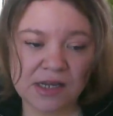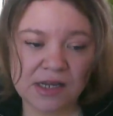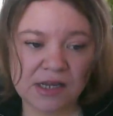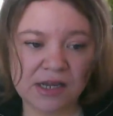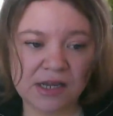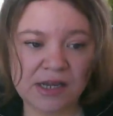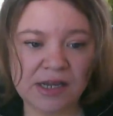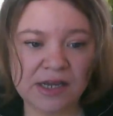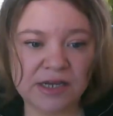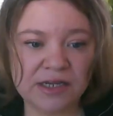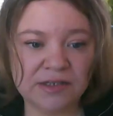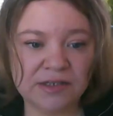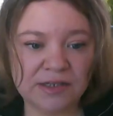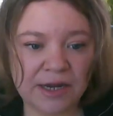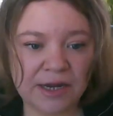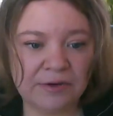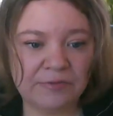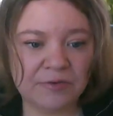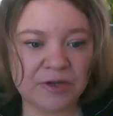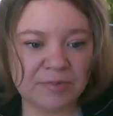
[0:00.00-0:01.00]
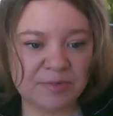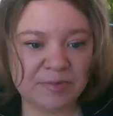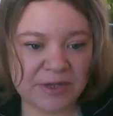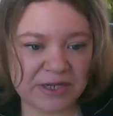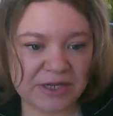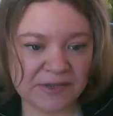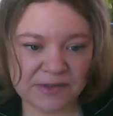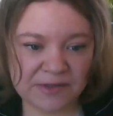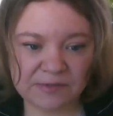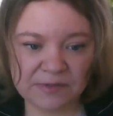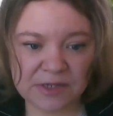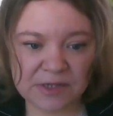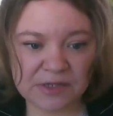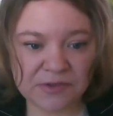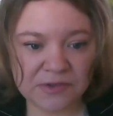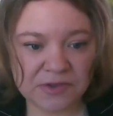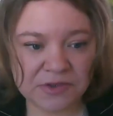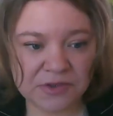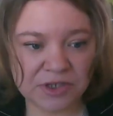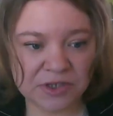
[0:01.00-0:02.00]
and every piece of the
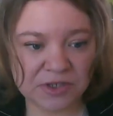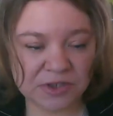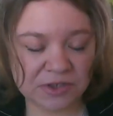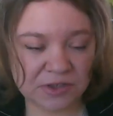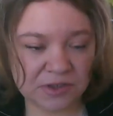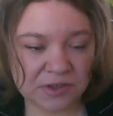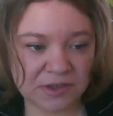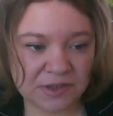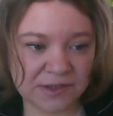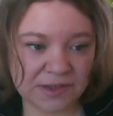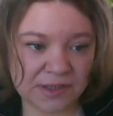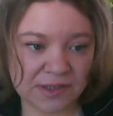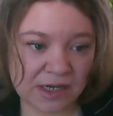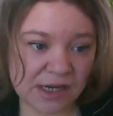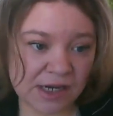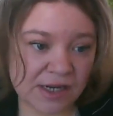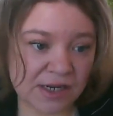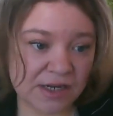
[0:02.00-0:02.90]
instructional design,